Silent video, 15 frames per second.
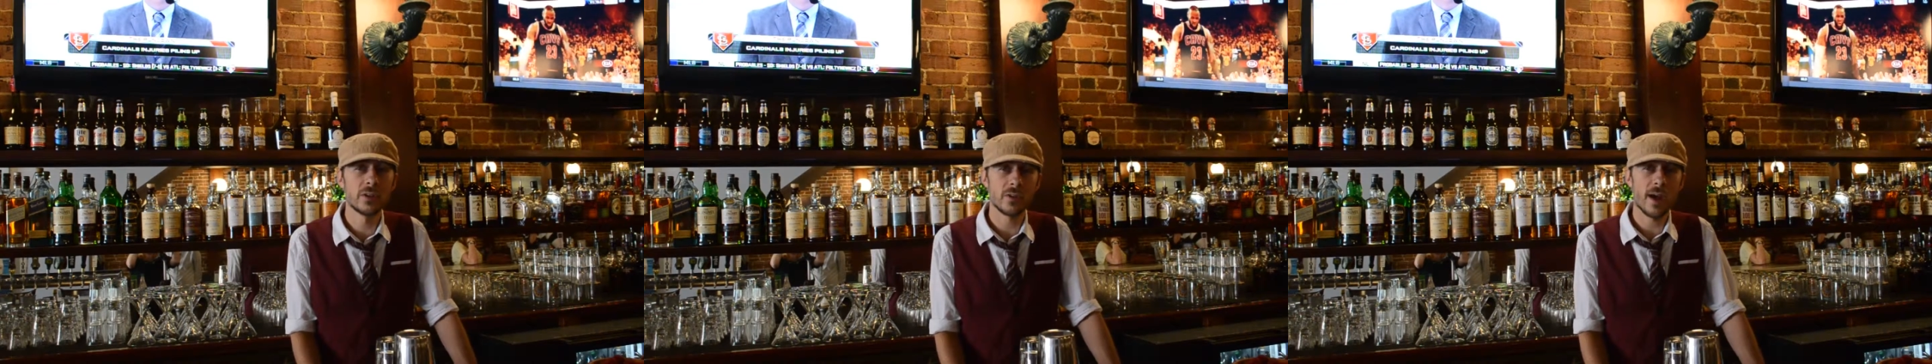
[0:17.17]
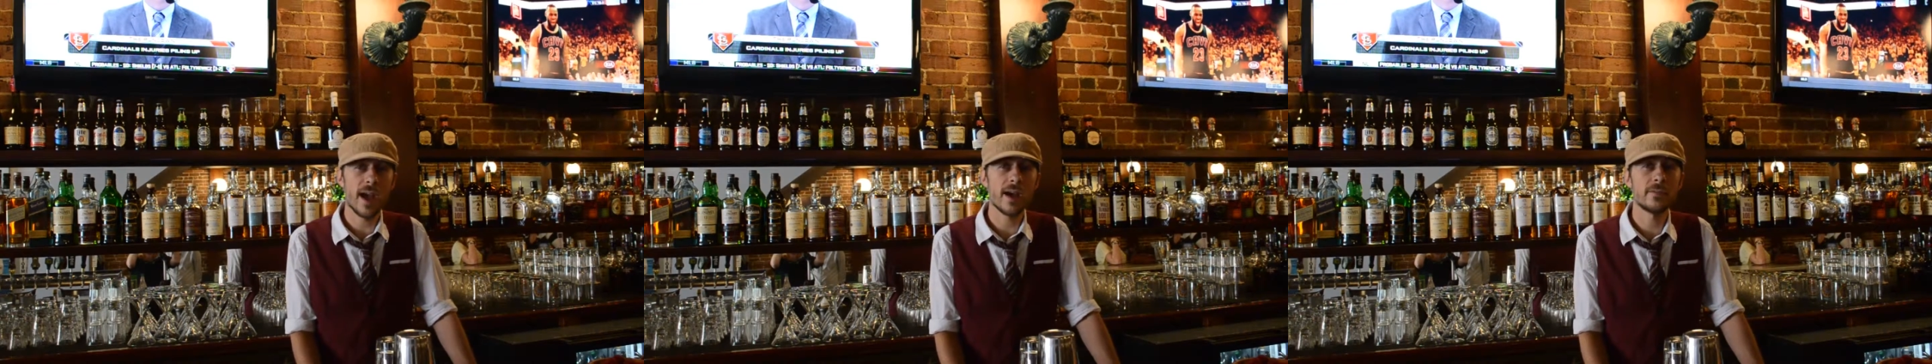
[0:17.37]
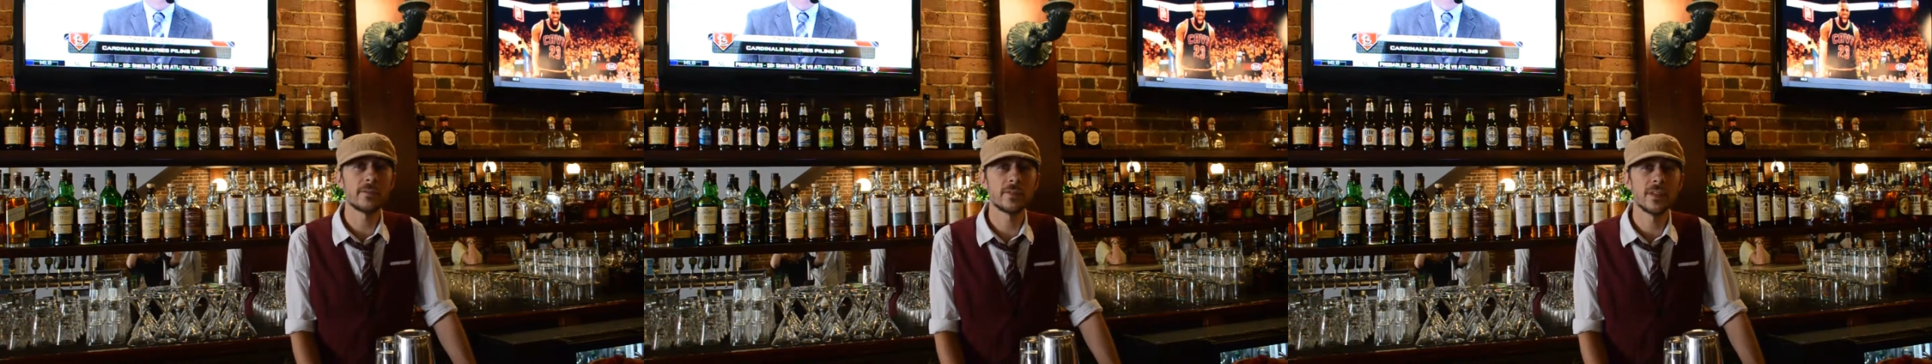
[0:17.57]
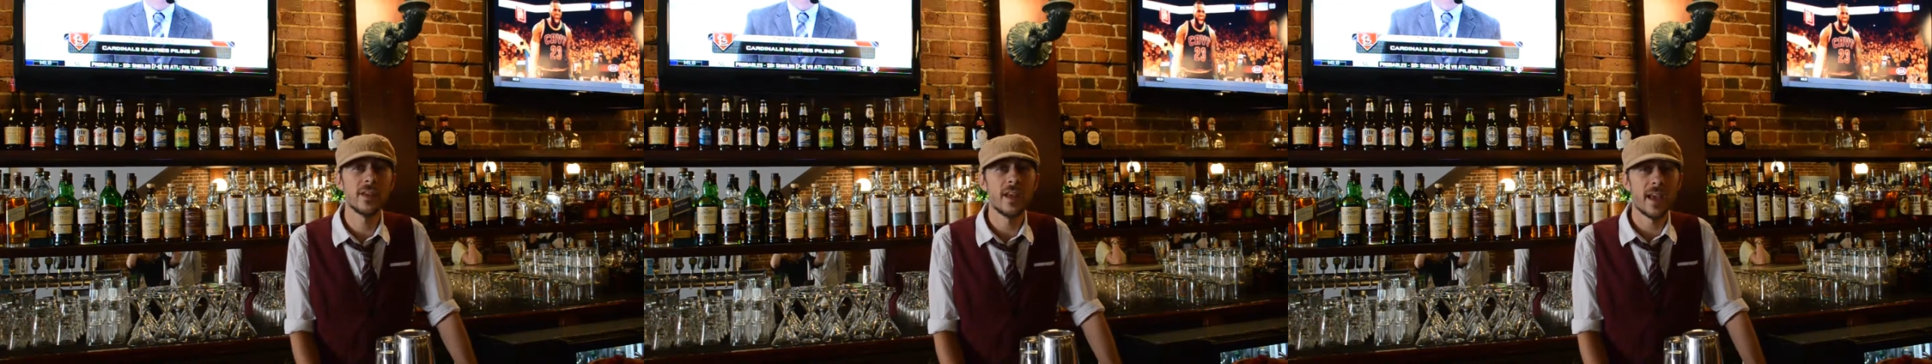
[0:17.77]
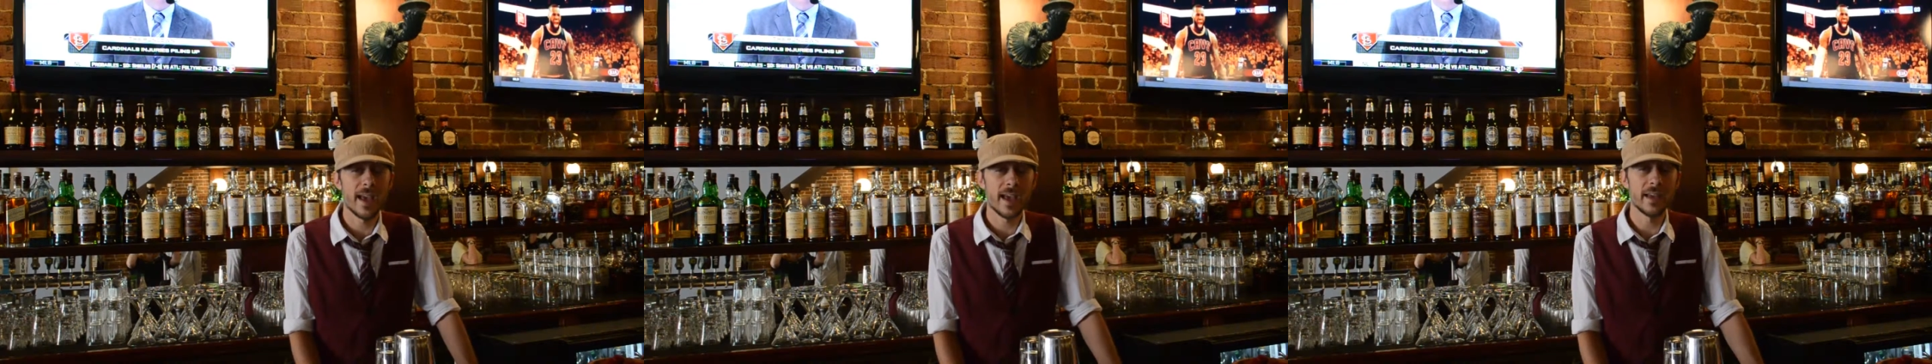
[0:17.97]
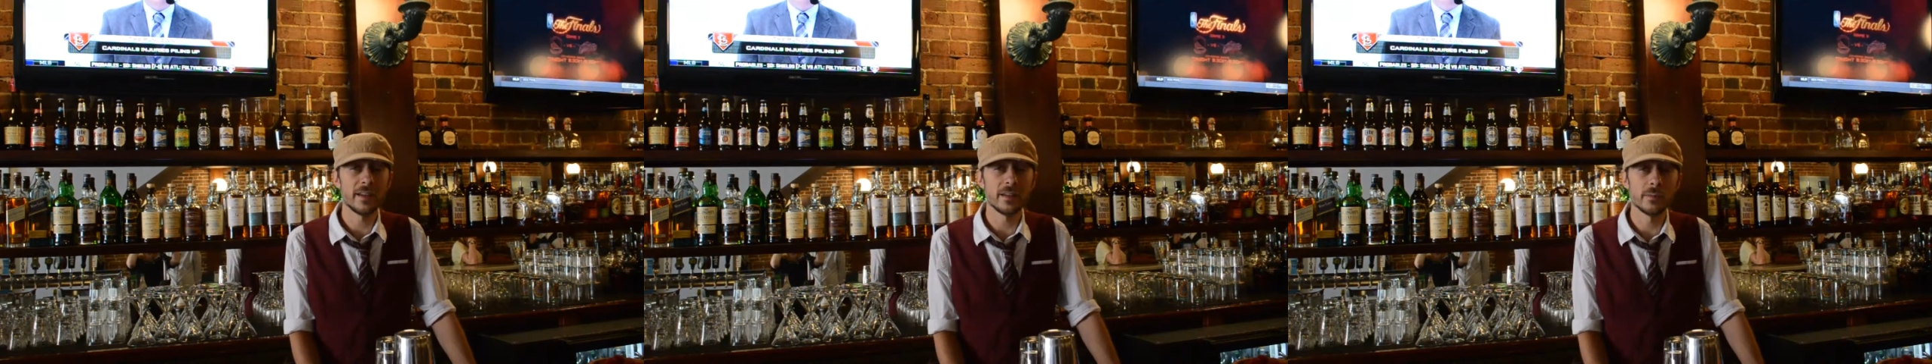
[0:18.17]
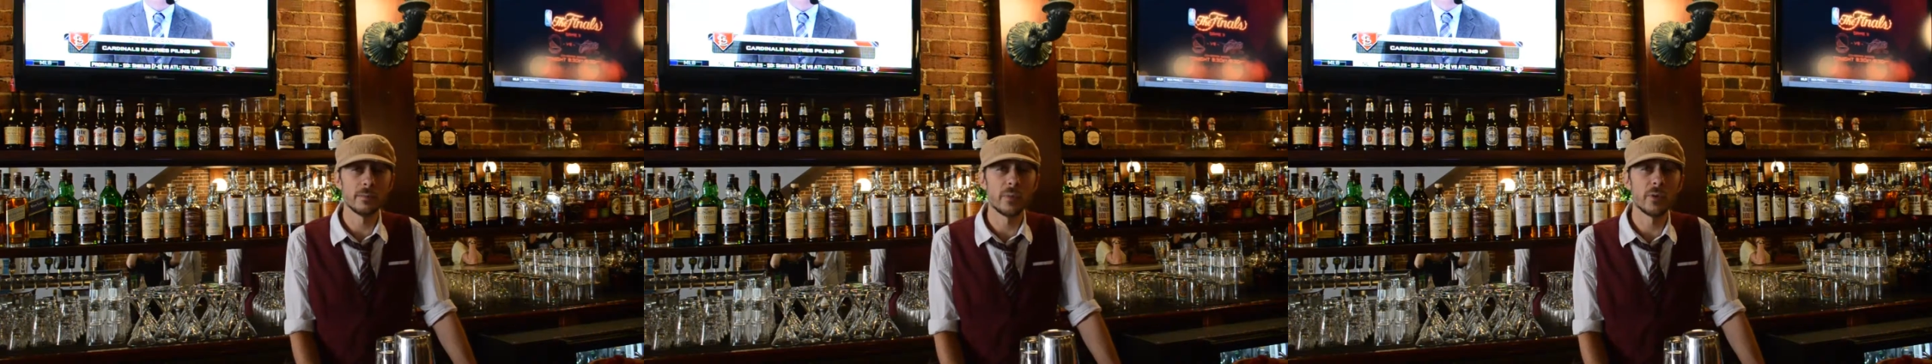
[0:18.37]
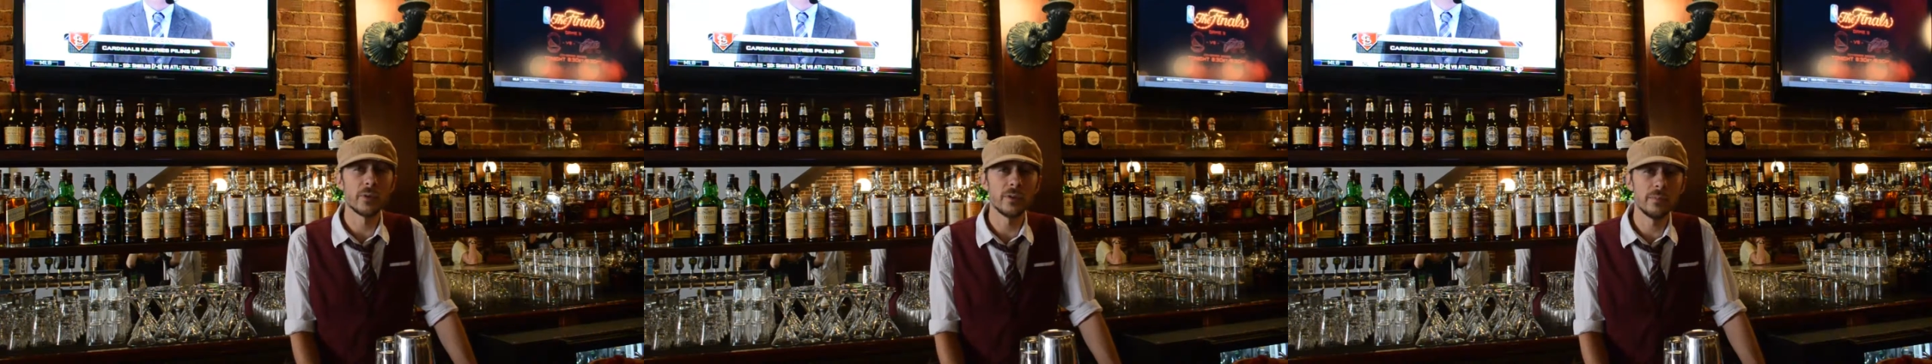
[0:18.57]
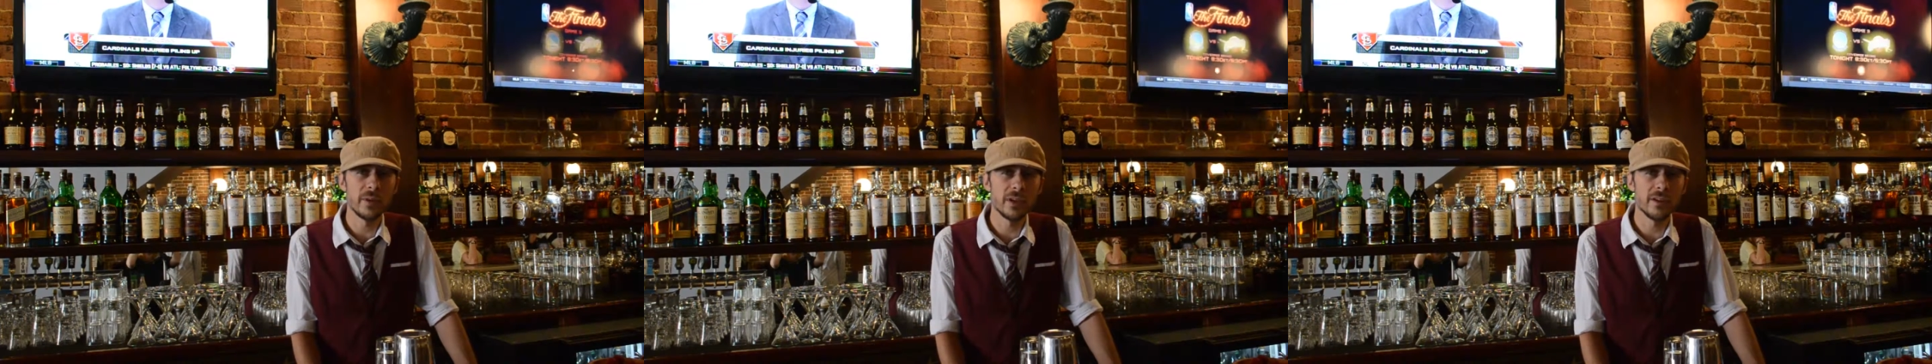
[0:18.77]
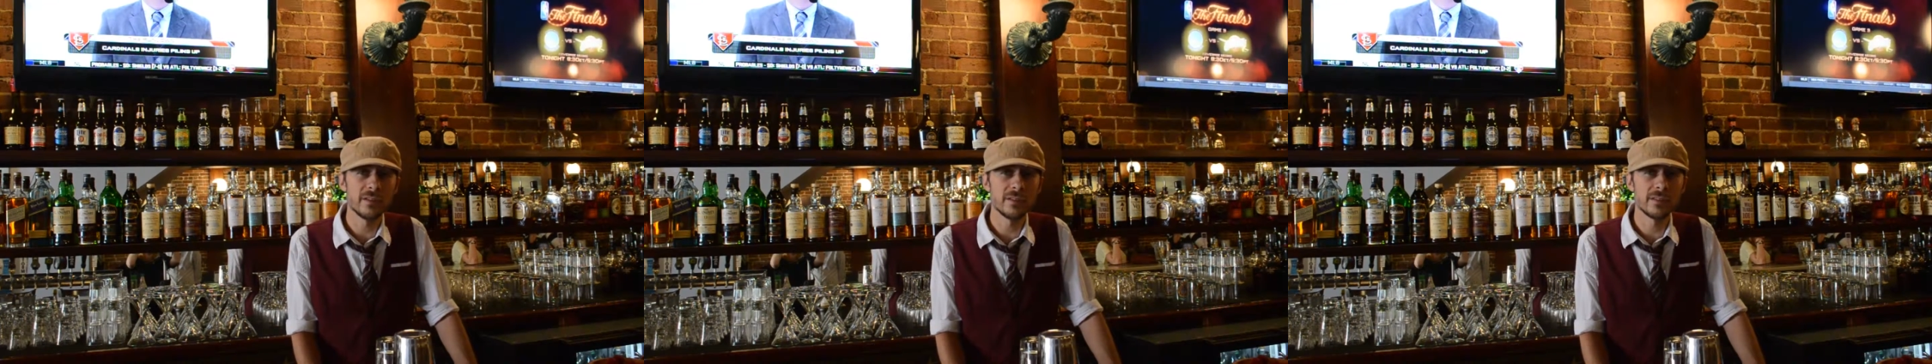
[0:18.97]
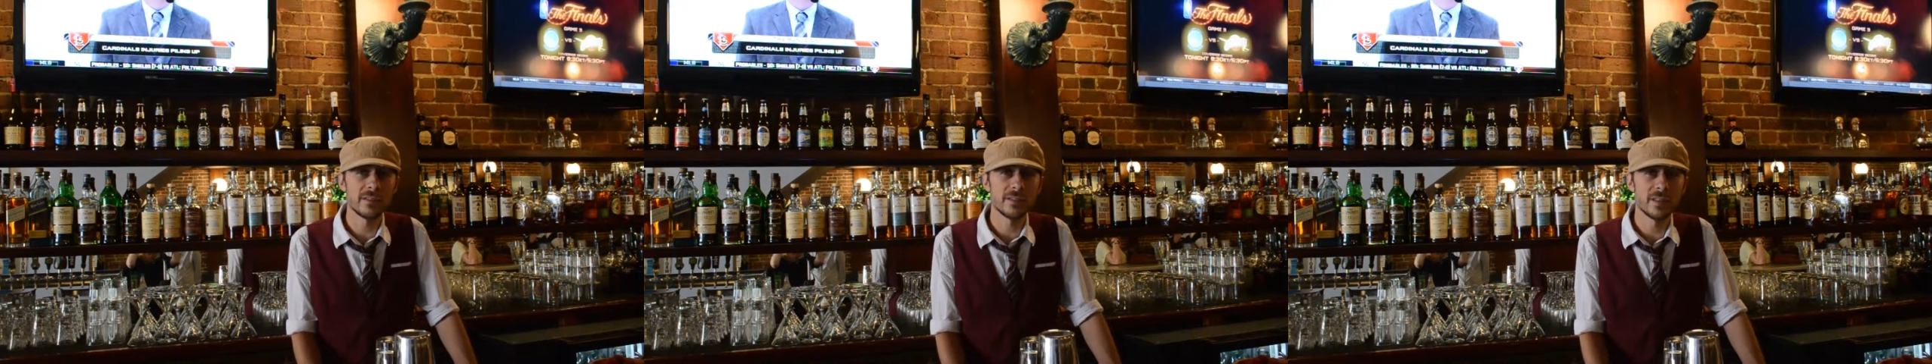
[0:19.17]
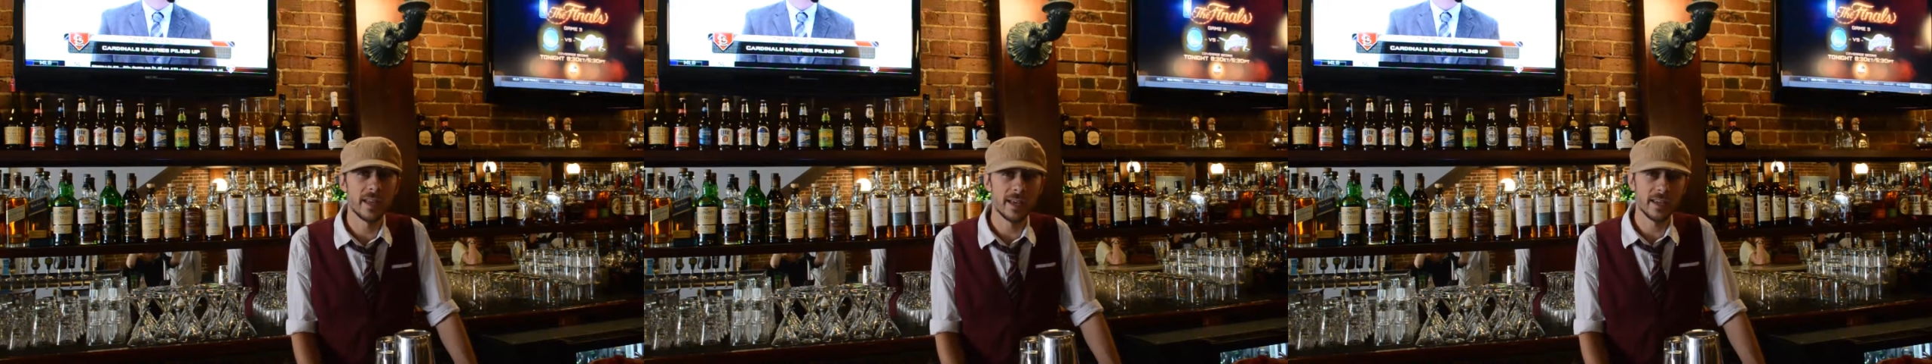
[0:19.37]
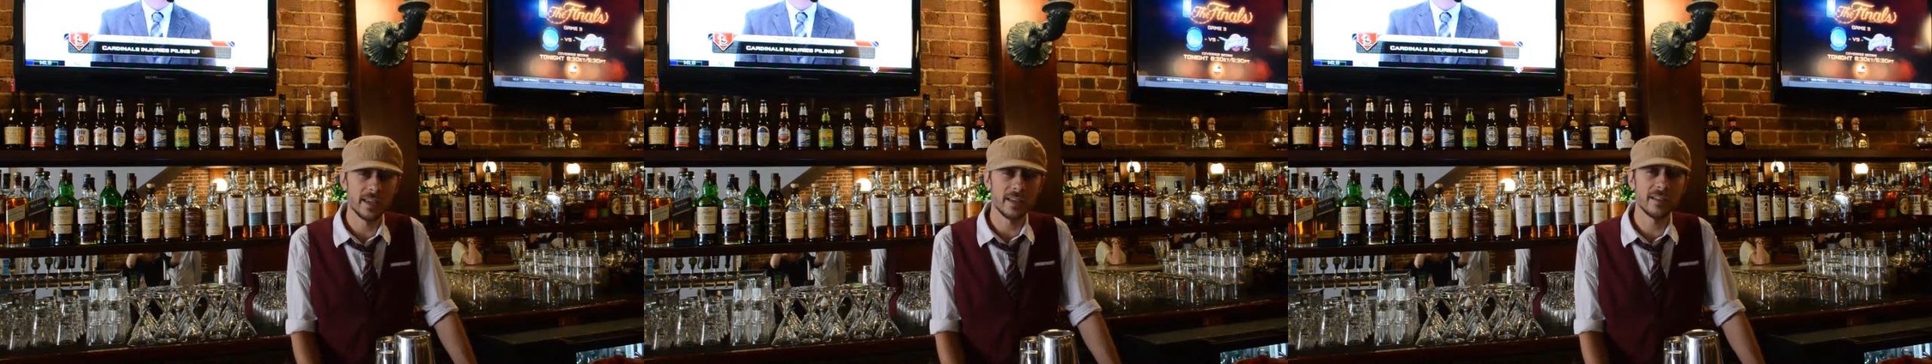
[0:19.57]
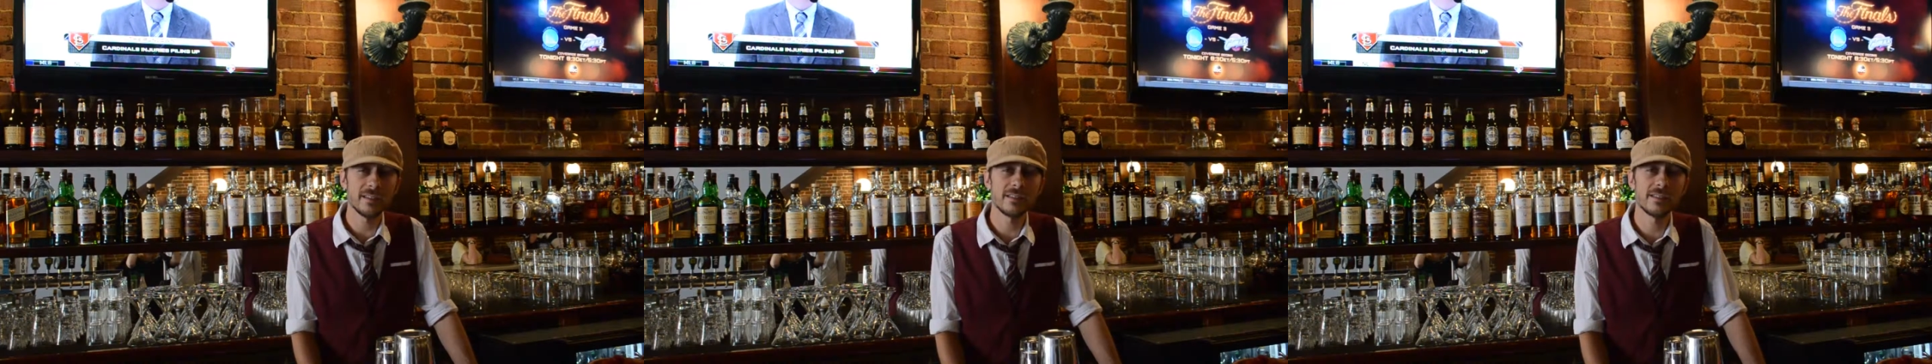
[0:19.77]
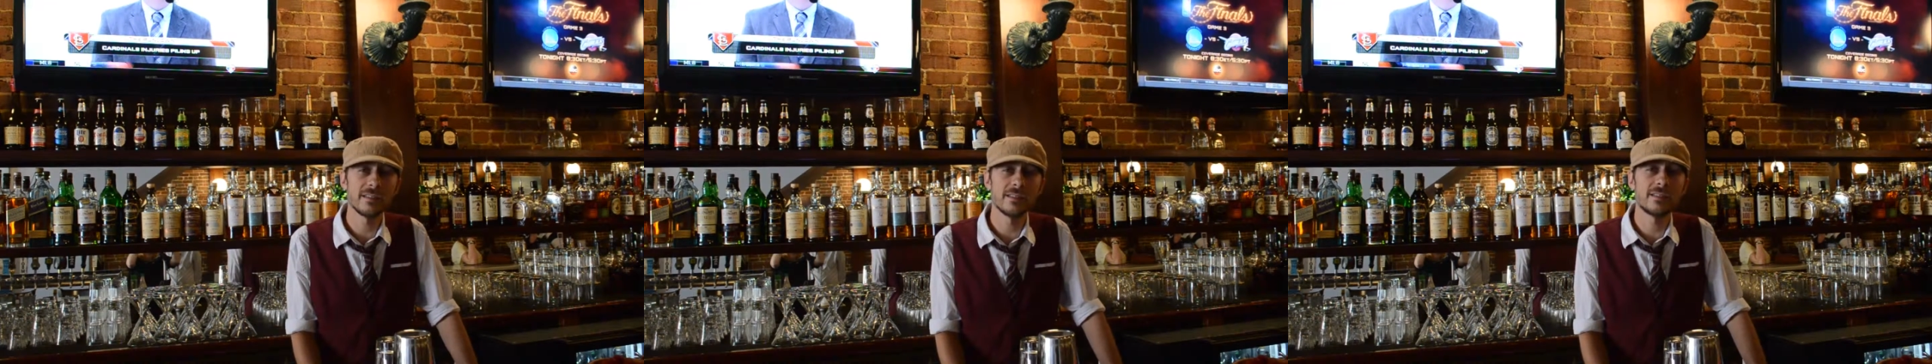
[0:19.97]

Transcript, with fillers: craft, and imported beers like Guinness,